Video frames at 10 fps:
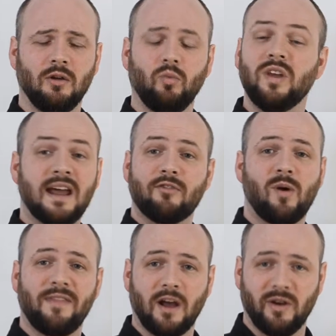We never
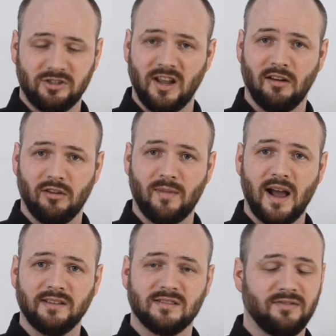want that question to enter their
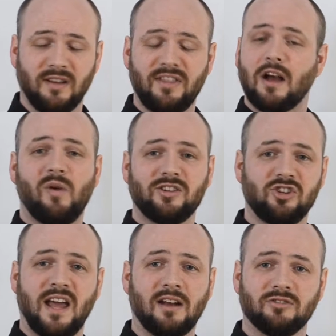minds. If that
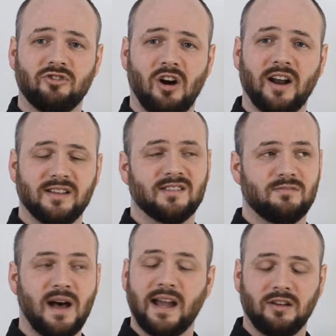question enters your audience's
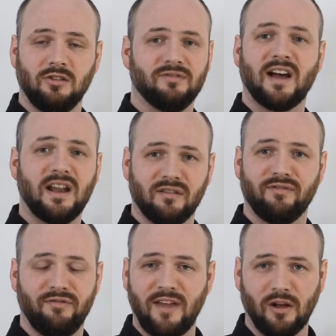mind, you've kind of
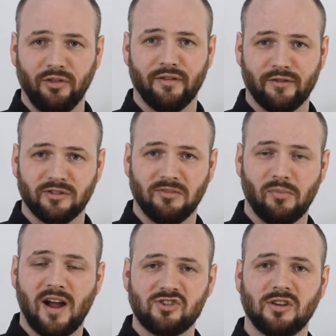failed the first
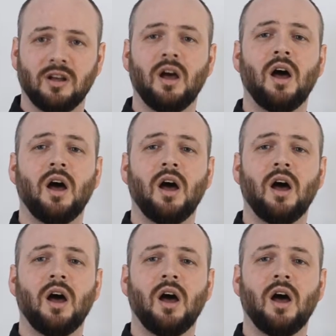impression.